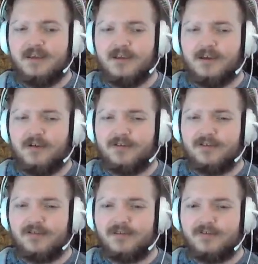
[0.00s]
it
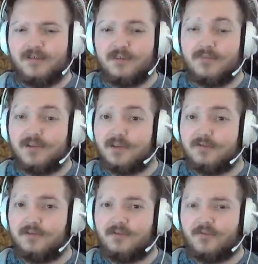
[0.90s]
also gives you that
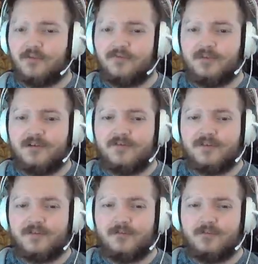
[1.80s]
Protector the Grove buff,
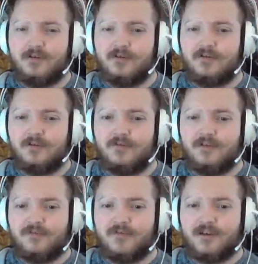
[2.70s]
so your regrowths are
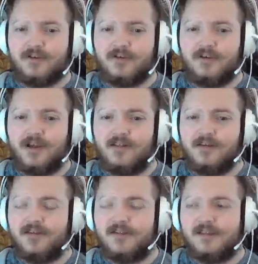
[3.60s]
always critting on your
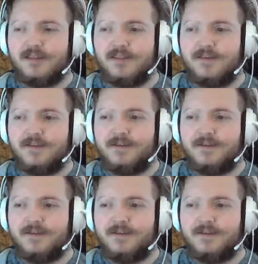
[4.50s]
allies, and then